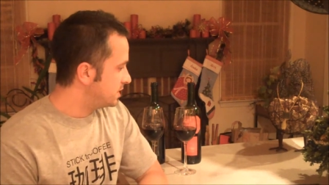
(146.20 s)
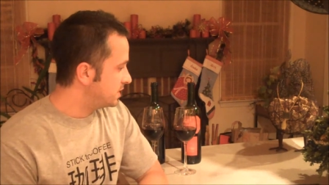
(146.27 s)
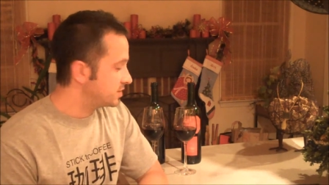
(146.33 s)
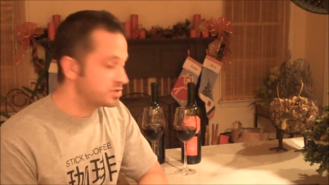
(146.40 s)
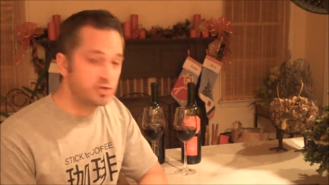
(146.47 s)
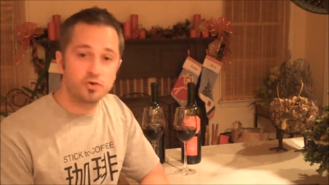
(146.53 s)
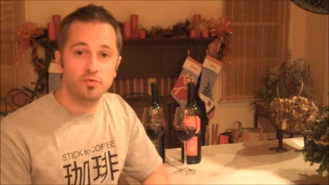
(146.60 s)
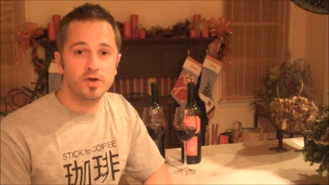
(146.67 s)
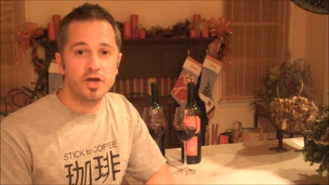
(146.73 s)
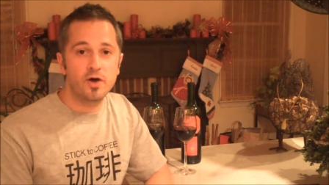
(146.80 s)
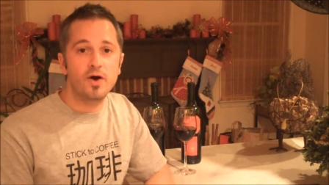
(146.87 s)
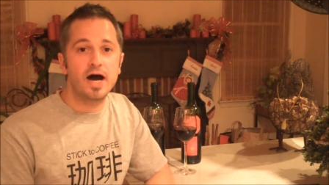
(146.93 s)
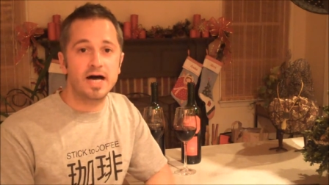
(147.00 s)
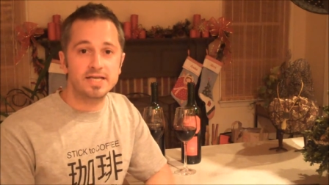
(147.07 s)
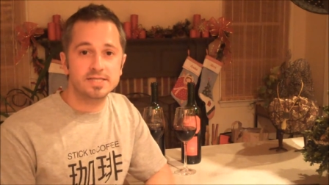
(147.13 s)
2
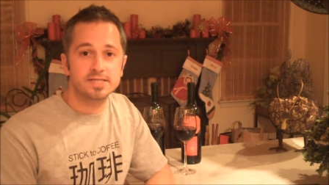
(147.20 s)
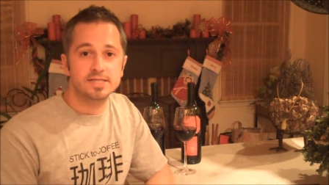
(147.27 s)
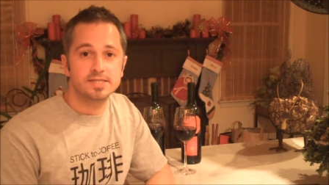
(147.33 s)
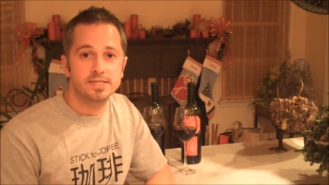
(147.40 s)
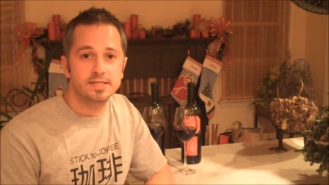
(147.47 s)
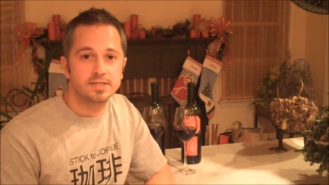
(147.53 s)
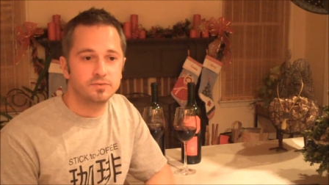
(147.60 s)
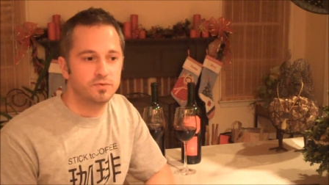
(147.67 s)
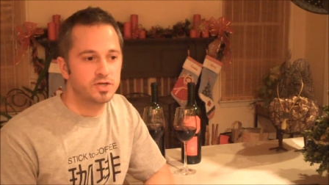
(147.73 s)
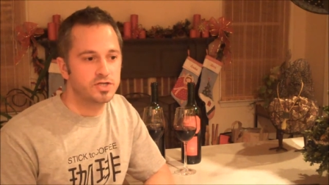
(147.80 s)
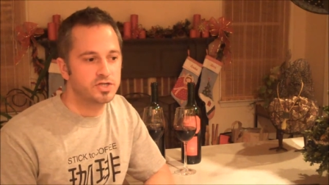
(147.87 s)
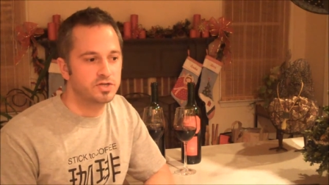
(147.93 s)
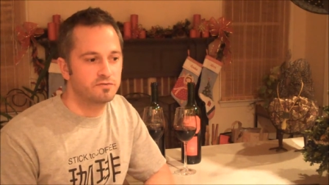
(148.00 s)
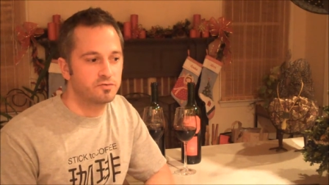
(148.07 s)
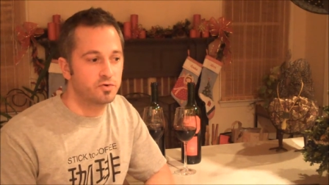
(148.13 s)
Riojas,
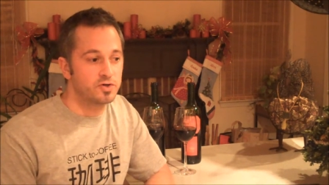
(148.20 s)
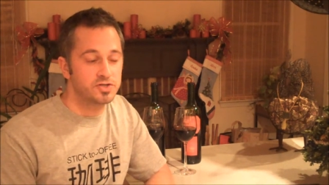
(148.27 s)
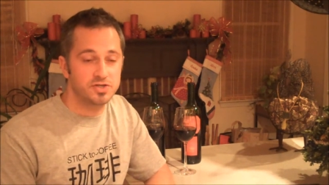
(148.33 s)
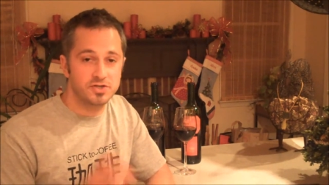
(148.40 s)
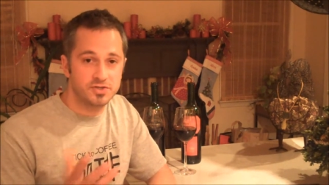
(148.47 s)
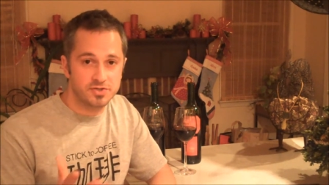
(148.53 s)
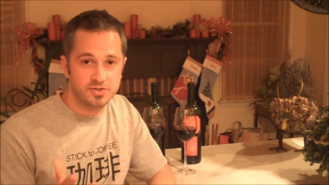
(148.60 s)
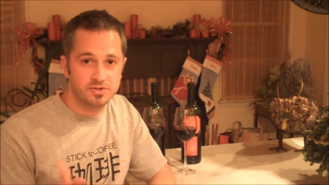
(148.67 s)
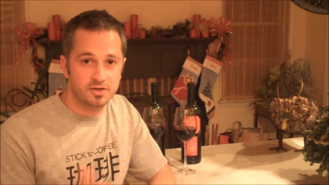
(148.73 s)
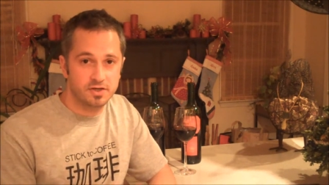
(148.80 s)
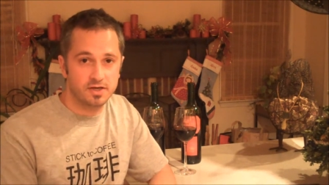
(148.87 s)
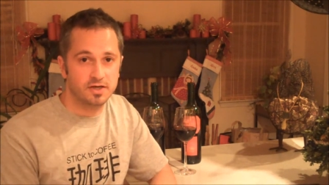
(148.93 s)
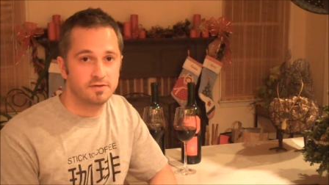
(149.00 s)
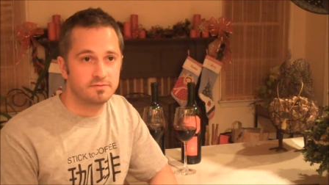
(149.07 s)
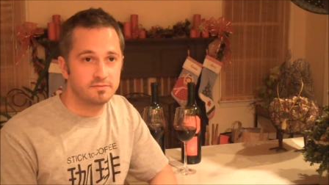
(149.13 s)
which of course is
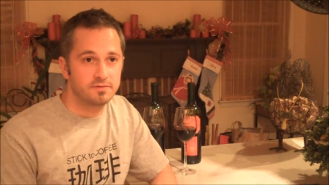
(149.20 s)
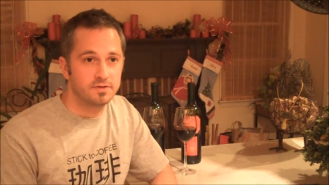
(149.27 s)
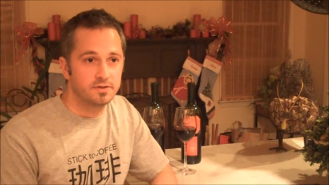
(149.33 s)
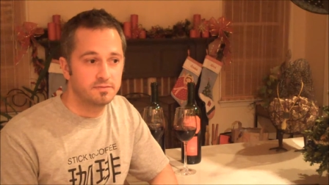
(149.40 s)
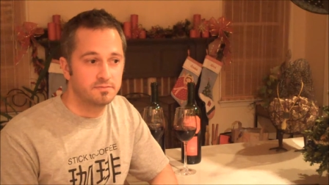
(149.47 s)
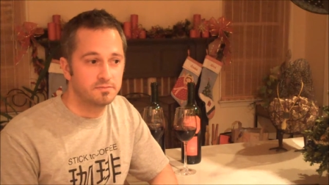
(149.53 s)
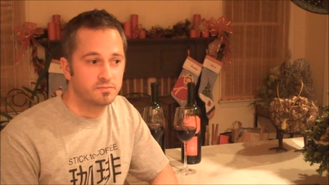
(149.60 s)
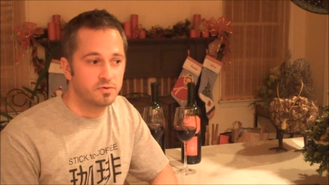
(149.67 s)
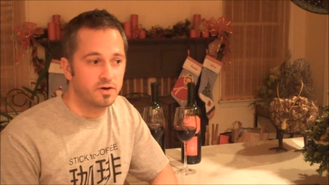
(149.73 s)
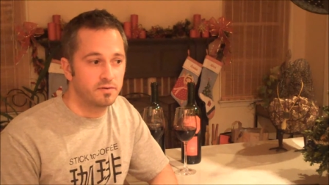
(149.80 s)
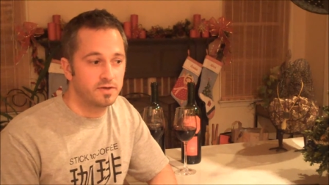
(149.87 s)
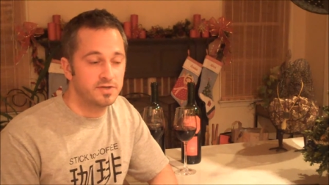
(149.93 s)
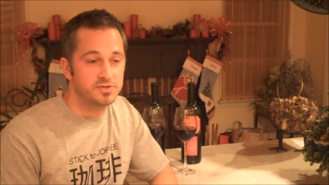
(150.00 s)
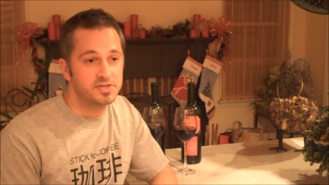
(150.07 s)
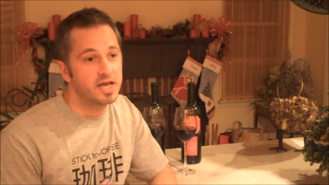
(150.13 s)

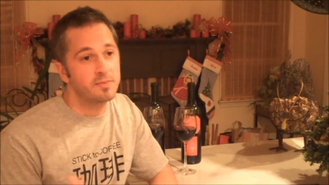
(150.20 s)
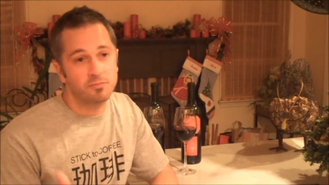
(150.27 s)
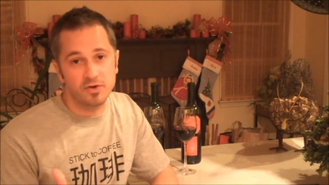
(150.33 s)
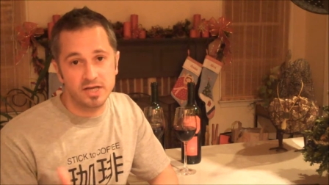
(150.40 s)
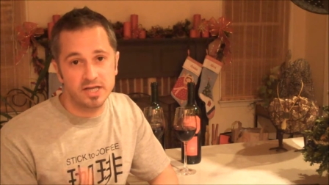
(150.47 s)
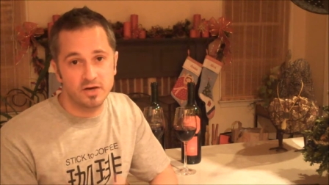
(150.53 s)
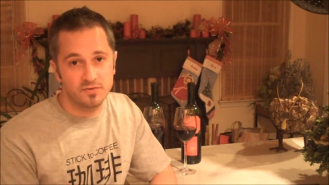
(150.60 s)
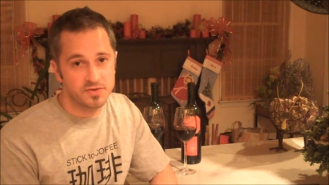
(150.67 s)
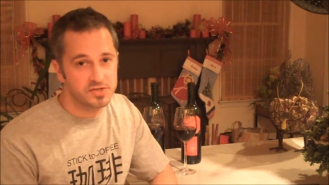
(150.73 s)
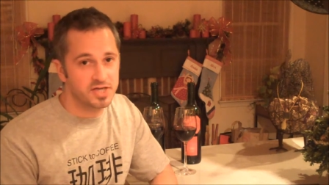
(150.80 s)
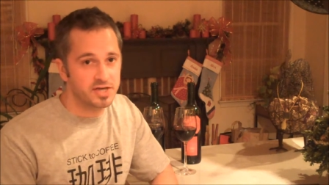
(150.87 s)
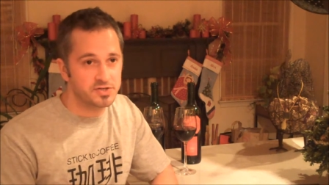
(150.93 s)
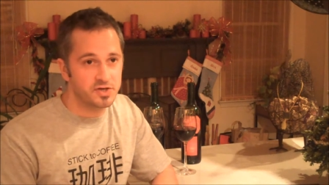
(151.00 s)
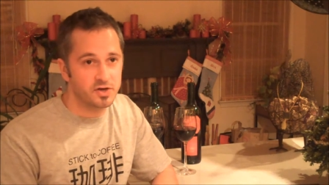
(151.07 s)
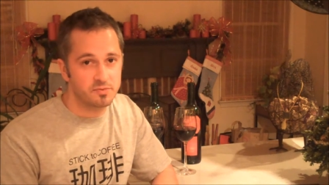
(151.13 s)
Tempranillo, in this
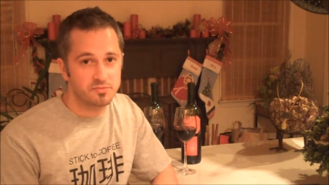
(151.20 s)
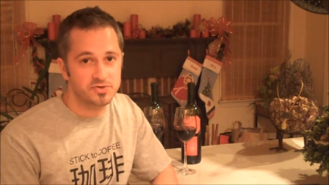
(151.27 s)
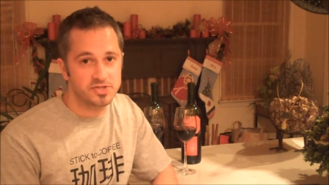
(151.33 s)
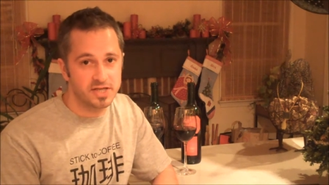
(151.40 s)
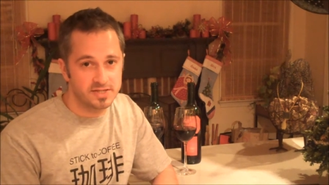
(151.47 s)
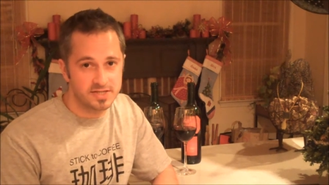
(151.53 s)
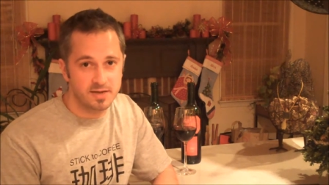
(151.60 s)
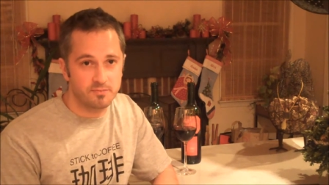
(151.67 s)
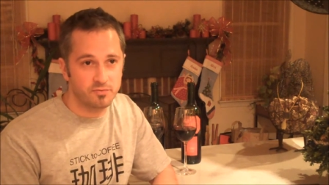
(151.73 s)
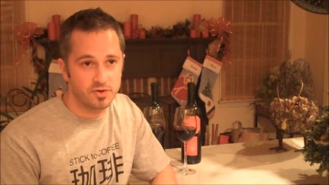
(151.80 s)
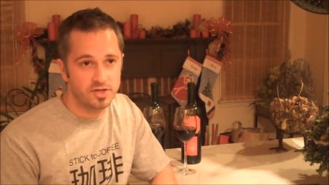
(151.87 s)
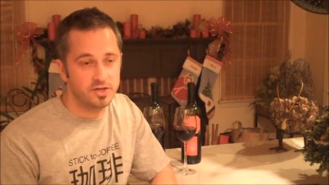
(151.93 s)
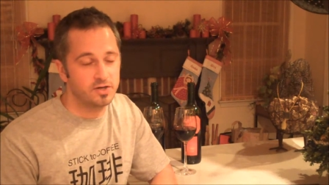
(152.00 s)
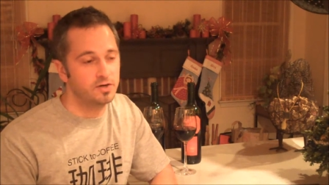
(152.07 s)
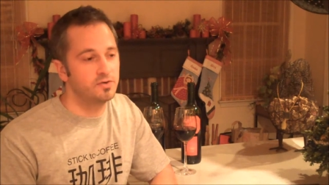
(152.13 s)
case 100%
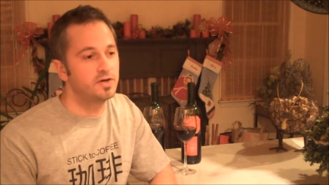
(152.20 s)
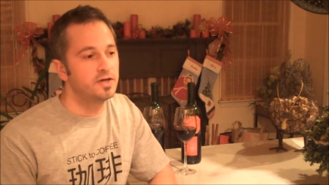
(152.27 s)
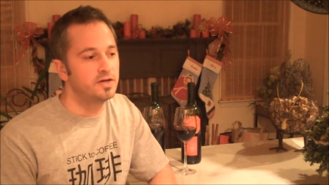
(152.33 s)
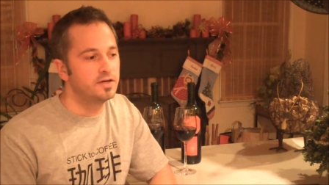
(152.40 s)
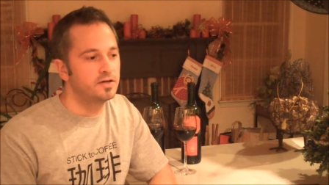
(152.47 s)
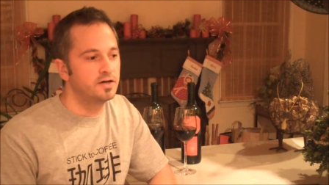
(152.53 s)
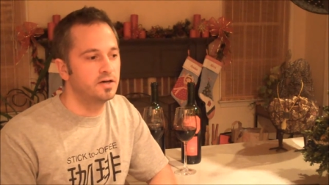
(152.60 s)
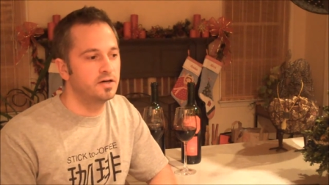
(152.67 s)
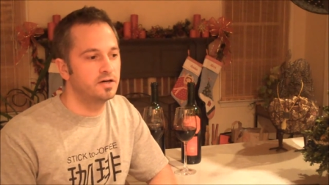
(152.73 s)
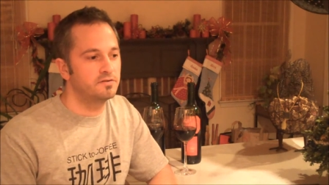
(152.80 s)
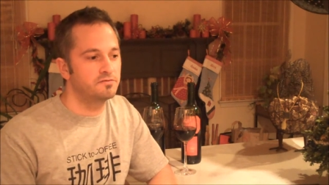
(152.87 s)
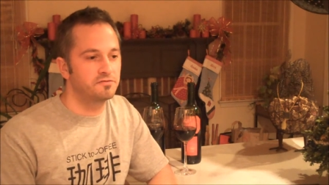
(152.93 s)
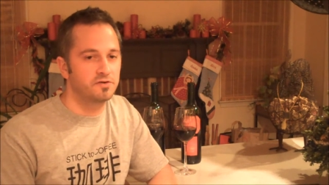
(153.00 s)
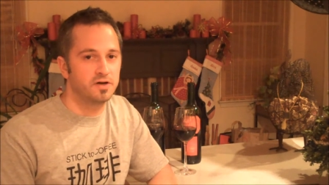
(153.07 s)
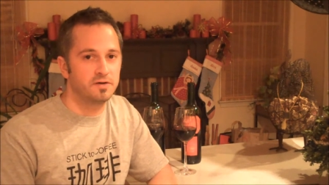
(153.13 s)
Tempranillo
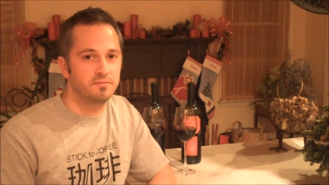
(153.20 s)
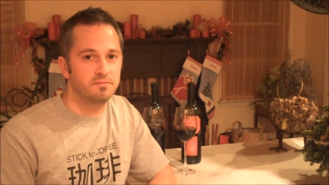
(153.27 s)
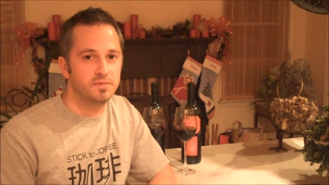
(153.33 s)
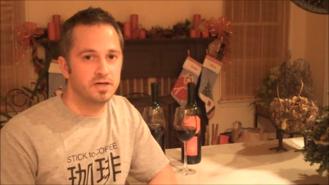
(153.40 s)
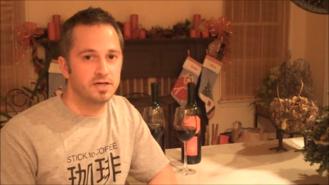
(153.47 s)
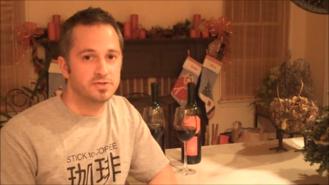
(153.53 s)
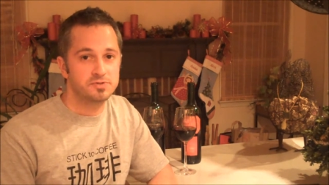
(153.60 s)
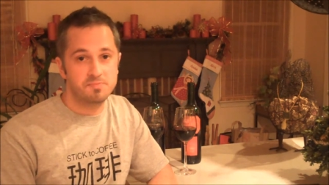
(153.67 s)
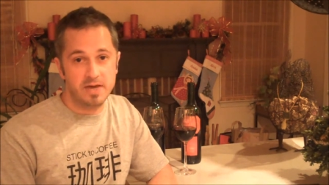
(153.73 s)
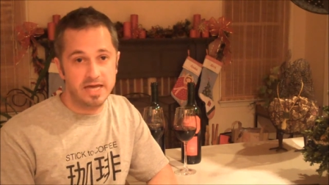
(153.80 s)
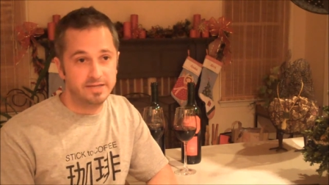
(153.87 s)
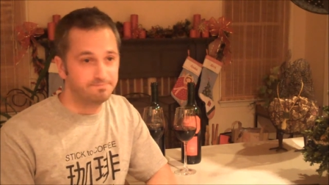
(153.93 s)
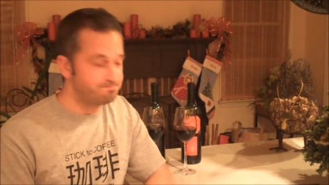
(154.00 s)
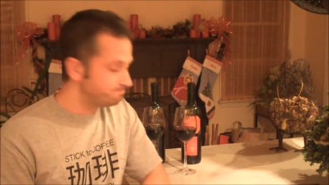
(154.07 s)
from Spain.